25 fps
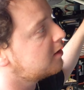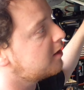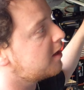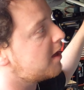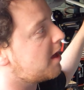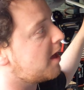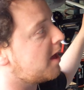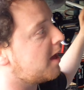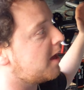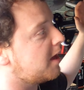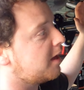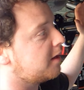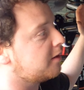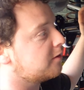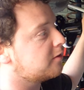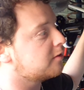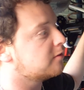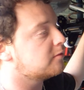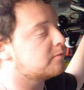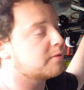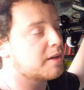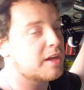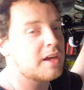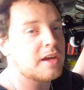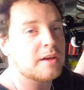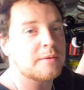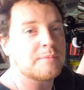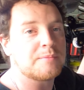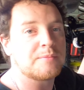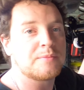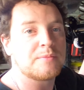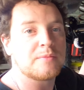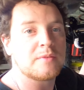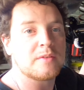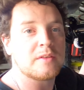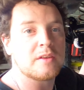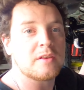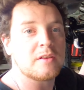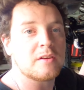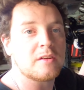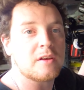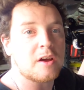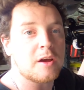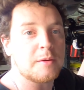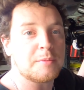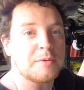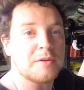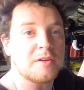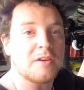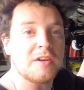And yeah,
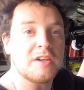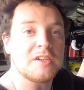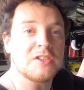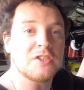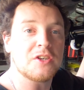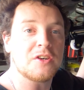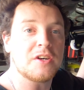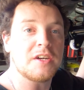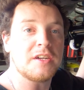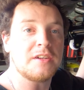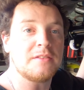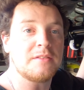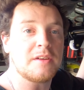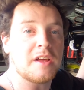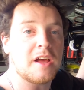hope you'd enjoyed,